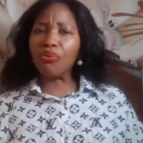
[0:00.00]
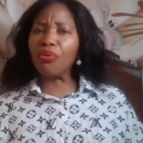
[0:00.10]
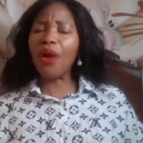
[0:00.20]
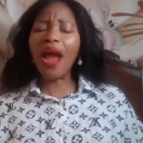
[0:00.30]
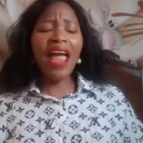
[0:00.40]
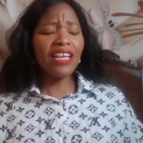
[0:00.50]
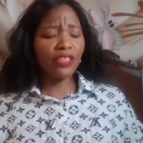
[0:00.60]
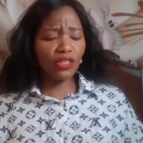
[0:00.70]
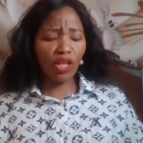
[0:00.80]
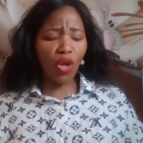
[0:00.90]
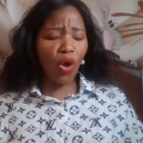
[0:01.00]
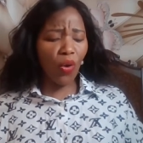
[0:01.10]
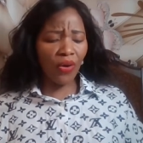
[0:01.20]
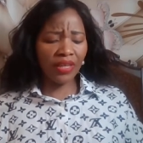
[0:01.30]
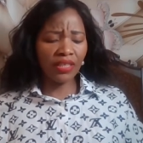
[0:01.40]
Praise the
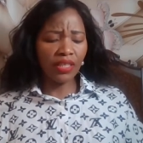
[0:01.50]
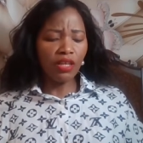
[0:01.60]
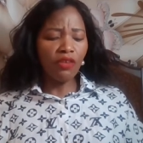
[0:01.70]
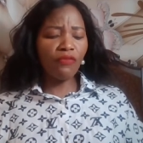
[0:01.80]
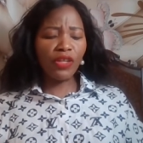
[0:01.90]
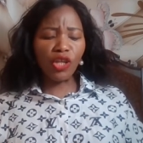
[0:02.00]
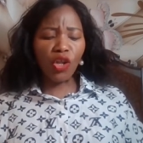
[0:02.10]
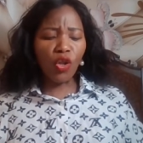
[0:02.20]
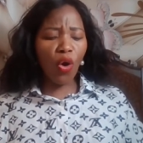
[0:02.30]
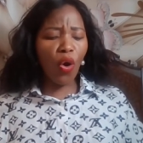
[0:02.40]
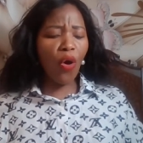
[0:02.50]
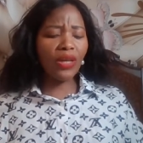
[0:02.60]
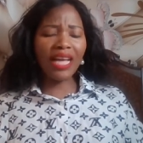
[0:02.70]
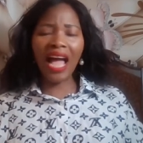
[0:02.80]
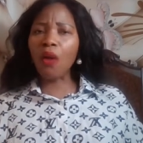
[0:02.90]
Lord, for the
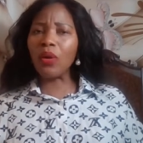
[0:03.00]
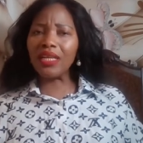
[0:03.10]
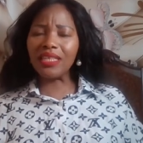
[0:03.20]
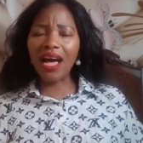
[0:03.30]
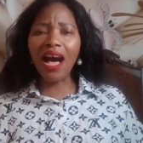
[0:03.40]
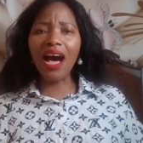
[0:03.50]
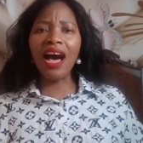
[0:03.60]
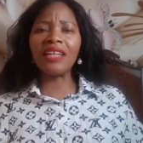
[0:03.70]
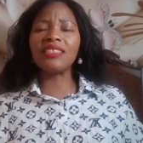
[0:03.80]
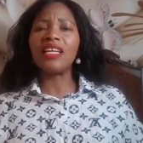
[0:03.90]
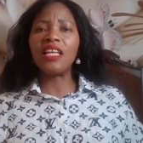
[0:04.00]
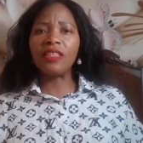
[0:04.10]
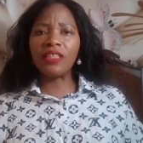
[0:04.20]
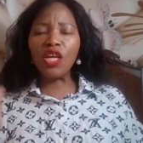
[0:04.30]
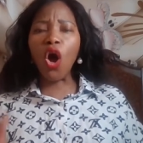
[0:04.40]
Lord our God,
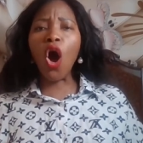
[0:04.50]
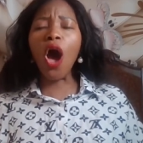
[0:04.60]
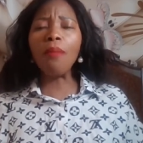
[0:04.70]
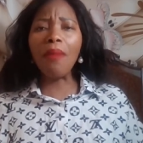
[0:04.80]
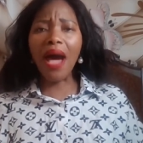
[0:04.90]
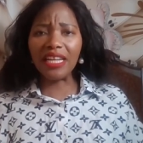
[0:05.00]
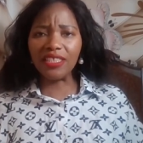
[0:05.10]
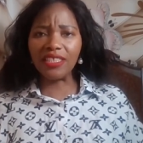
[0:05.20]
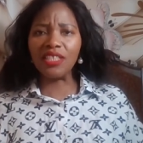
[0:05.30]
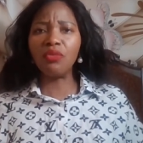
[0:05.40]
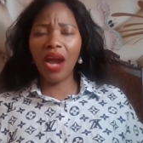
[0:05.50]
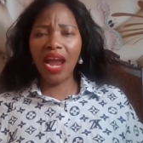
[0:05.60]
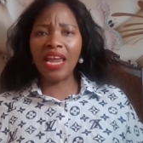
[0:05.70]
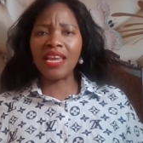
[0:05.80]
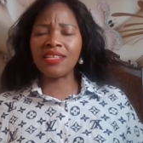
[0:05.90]
the Almighty,
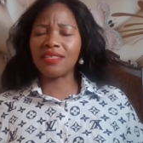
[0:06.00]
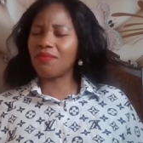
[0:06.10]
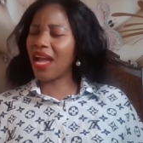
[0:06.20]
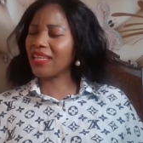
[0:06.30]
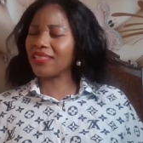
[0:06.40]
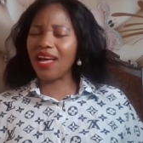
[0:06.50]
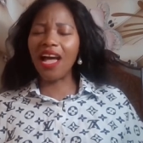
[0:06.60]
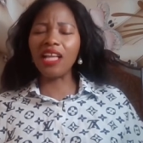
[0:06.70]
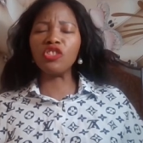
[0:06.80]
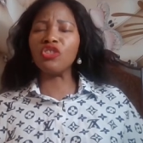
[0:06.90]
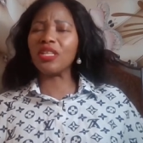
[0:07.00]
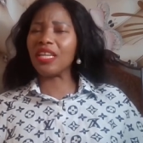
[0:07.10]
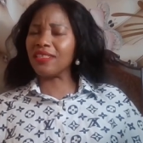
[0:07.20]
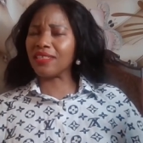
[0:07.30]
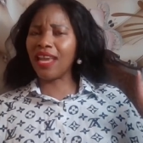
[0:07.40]
reigns. My God, you
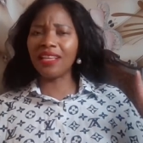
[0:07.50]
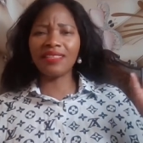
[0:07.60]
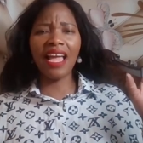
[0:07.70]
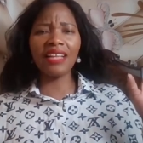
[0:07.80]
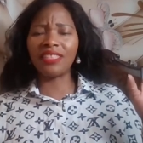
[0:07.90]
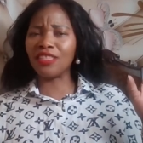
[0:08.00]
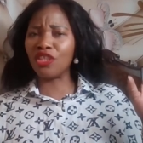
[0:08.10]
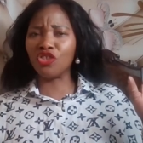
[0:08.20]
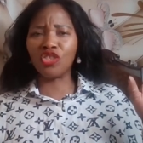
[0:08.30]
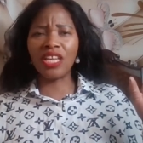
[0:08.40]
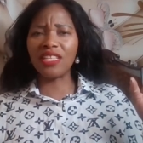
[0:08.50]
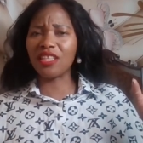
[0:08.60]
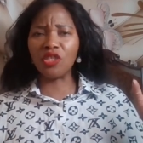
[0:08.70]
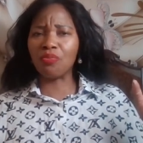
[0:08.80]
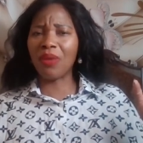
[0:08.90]
can take that to the
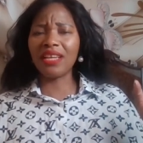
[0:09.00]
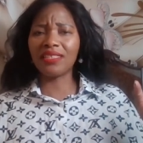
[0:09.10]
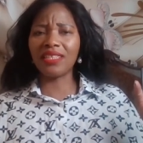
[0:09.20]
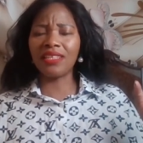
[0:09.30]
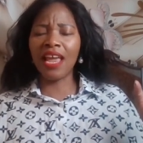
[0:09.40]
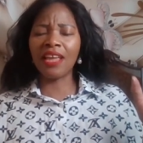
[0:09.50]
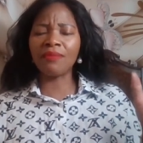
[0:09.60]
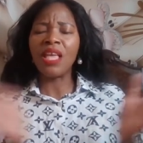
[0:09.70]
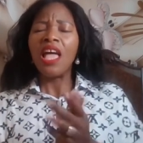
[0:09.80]
Jesus Bank today.